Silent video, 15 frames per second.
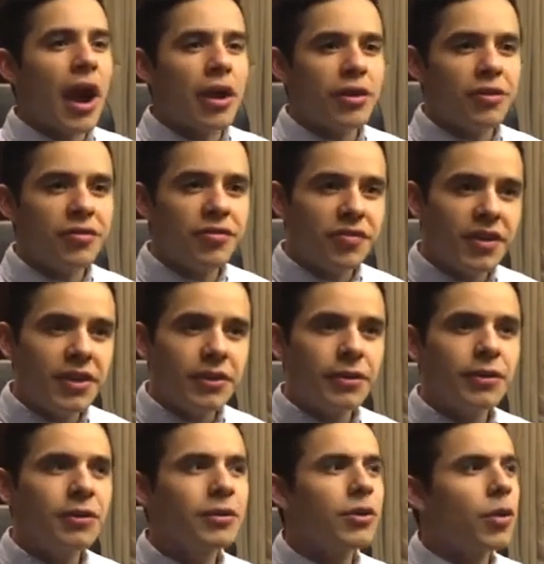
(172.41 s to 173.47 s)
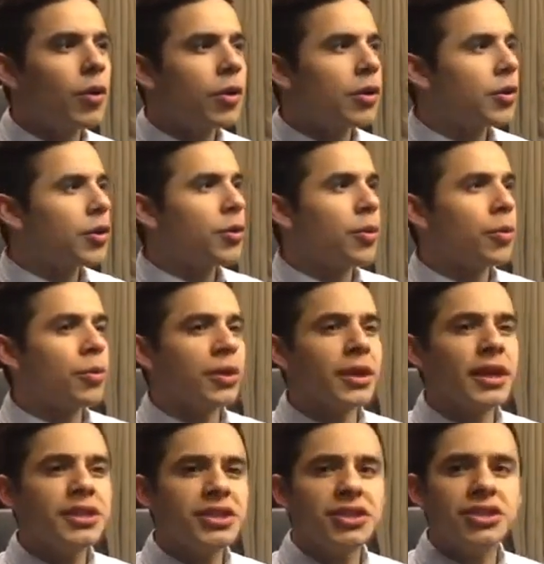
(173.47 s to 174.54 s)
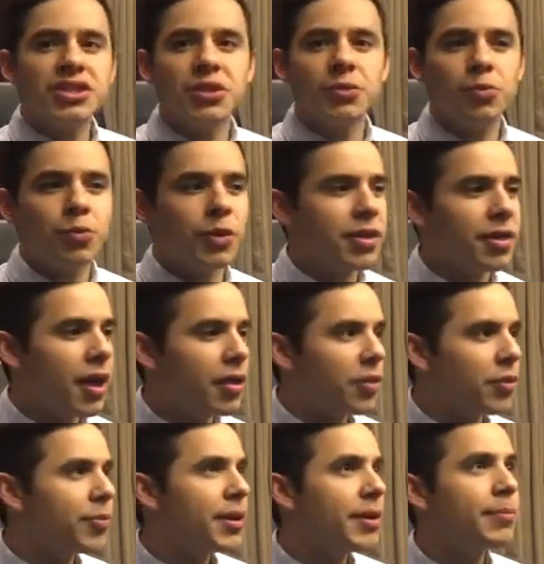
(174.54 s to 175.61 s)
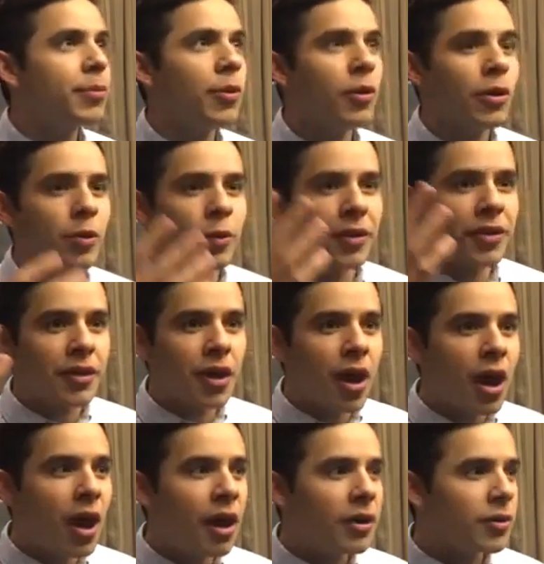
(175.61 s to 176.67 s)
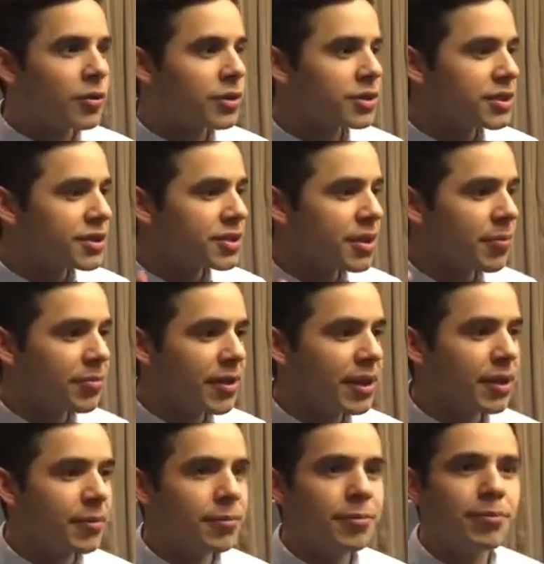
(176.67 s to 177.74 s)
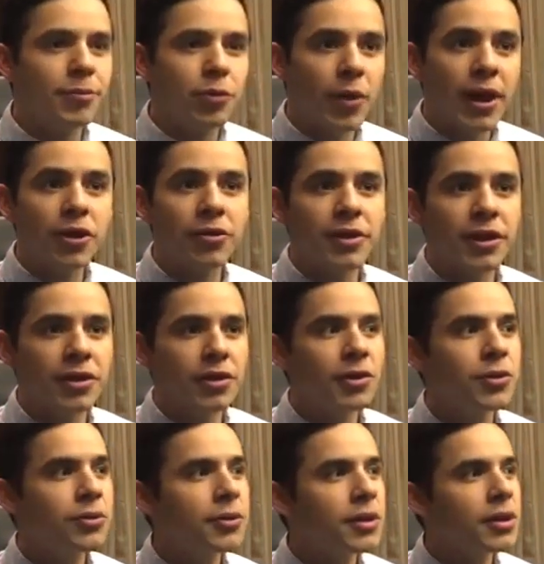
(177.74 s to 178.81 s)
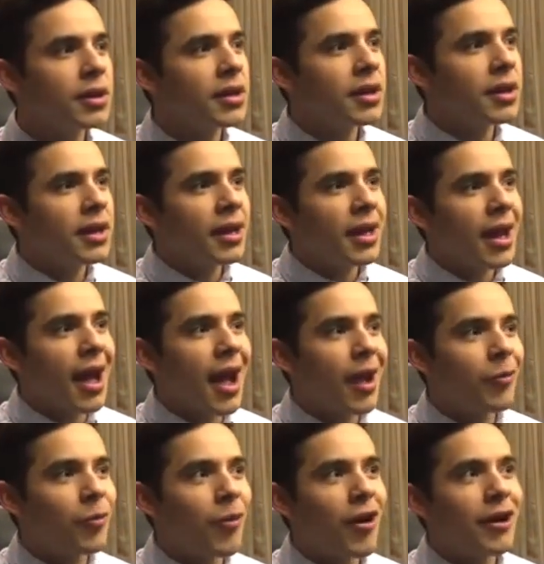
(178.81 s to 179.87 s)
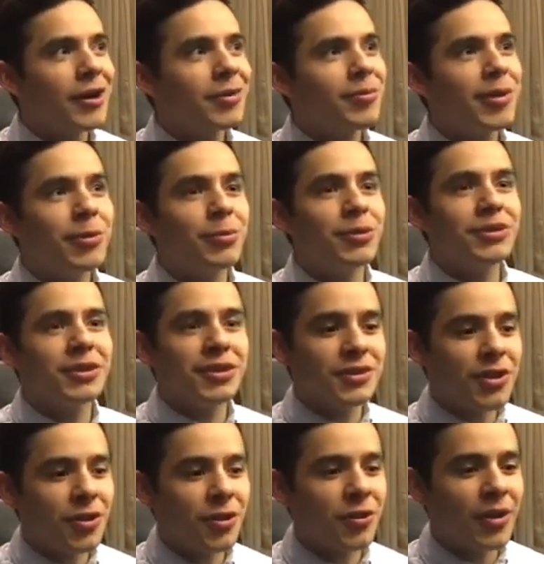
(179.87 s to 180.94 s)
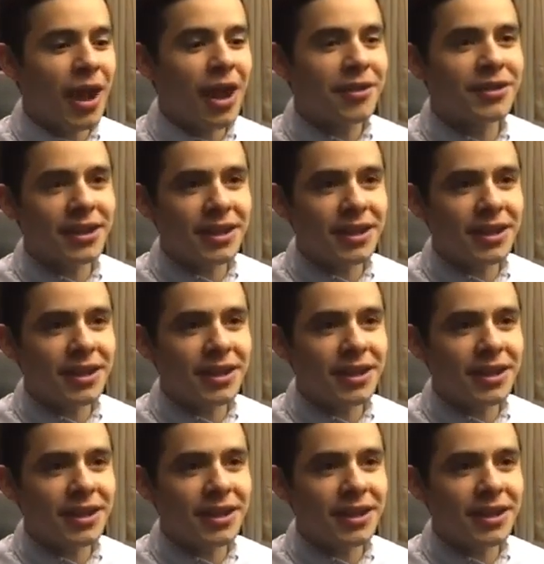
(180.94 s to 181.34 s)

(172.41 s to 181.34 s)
or how you feel or your relationship with other people or with God or just something greater than you. I wanted people to know